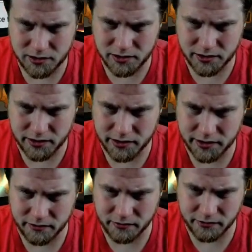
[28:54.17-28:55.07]
And
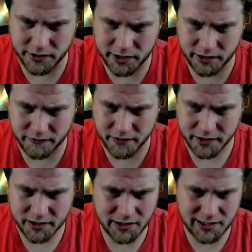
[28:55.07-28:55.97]
get rid of
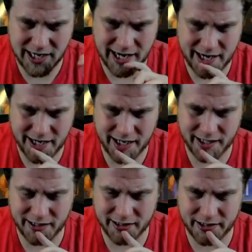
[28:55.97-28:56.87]
this
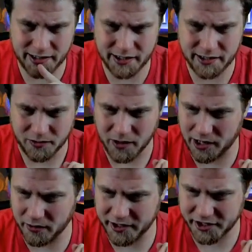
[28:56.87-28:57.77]
land. Wow,
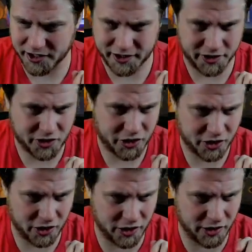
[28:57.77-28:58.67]
we just get to
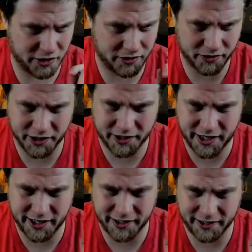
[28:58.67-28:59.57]
churn through our
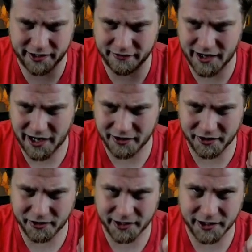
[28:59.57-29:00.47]
deck and get
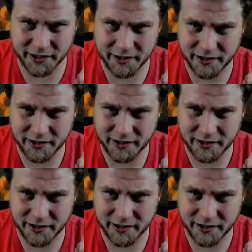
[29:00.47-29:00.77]
value here.